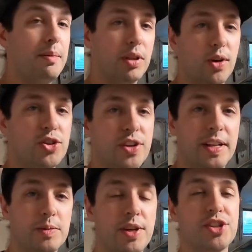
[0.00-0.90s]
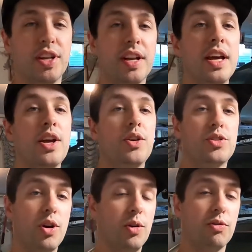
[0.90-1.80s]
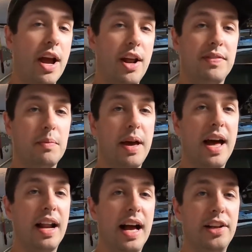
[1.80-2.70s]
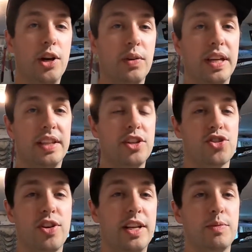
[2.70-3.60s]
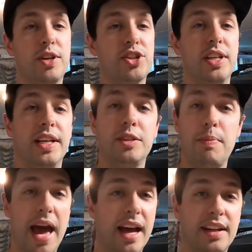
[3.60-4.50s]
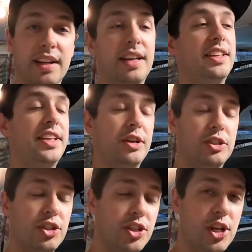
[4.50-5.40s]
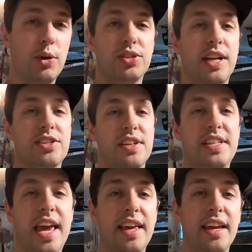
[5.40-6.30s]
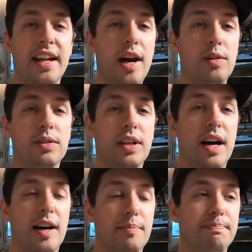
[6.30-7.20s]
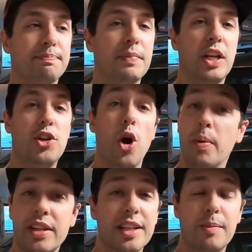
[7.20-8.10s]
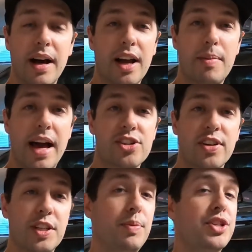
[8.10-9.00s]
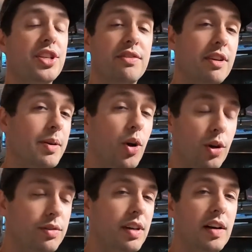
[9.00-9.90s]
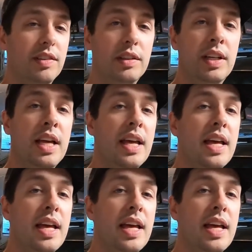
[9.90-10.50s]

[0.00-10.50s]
a blown transmission. So right off the bat, I know that this transmission is bad. There's no sense on taking it out. Nobody's gonna buy a bad transmission from an old Volvo.